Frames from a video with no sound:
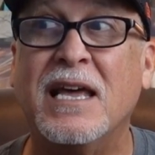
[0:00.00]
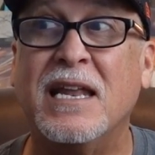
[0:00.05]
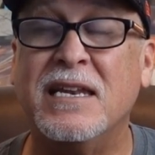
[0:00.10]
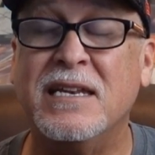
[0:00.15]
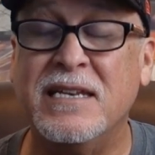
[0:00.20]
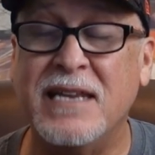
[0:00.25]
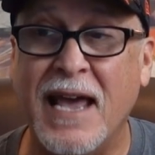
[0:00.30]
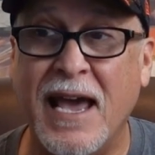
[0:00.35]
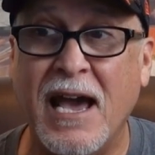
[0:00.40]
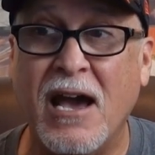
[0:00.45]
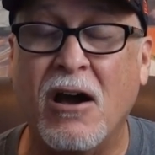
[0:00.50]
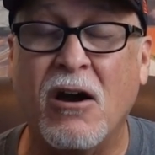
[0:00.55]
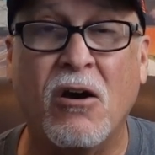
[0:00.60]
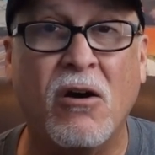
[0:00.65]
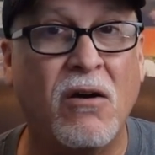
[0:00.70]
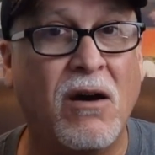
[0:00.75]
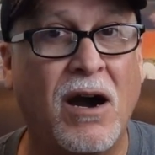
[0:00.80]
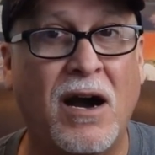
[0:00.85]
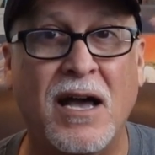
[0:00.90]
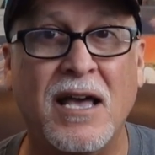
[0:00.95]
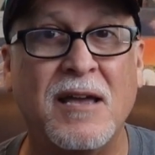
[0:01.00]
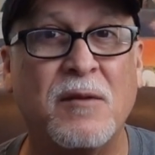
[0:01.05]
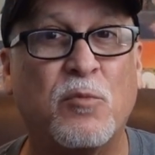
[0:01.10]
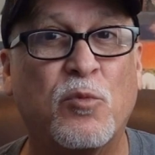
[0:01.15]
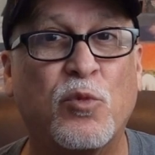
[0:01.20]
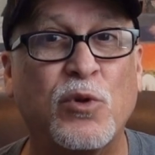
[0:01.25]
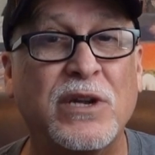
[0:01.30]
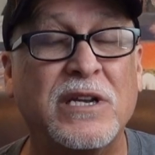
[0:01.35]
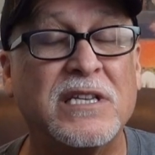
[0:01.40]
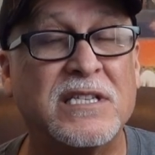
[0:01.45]
Now I
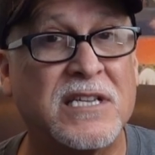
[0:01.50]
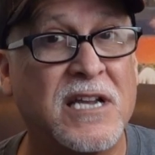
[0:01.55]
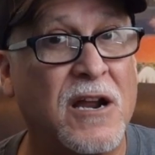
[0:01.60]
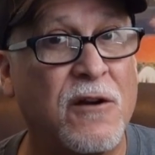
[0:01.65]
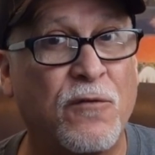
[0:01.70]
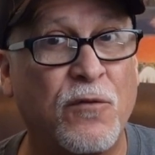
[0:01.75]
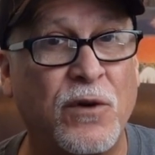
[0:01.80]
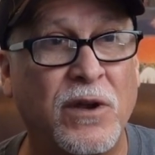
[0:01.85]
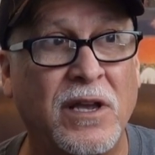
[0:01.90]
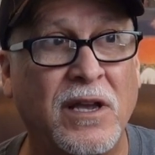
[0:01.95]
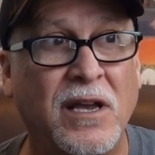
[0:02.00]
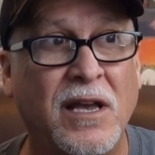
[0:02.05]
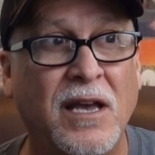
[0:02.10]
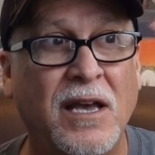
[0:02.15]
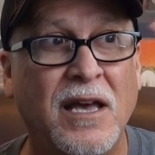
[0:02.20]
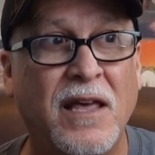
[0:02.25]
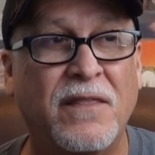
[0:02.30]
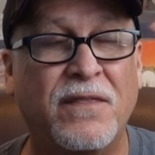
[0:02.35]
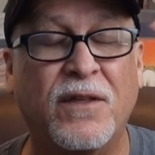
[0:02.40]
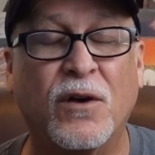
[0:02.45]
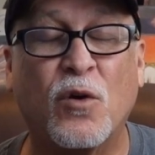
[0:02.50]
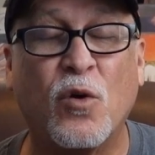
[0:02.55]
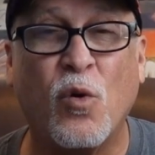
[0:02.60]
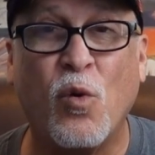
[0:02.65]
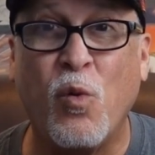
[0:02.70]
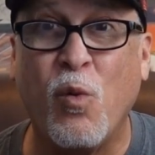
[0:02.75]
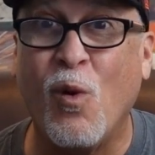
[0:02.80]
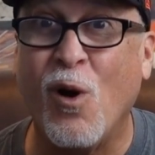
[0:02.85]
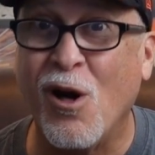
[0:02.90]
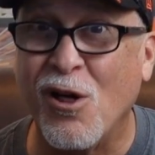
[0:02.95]
am rediscovering the
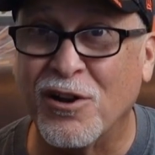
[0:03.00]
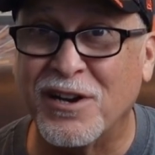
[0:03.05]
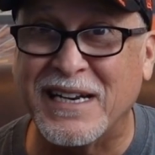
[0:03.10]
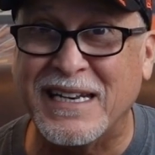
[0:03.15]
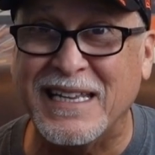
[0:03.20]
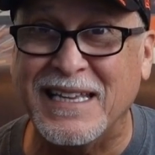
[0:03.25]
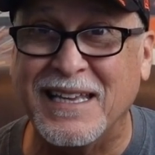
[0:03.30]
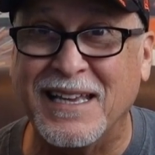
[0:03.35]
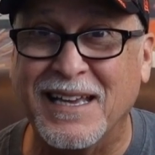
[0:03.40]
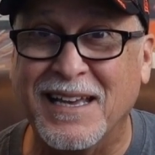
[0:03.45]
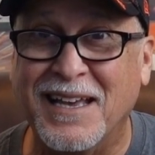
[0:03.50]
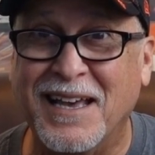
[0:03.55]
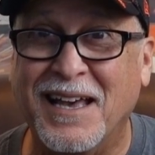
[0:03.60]
quality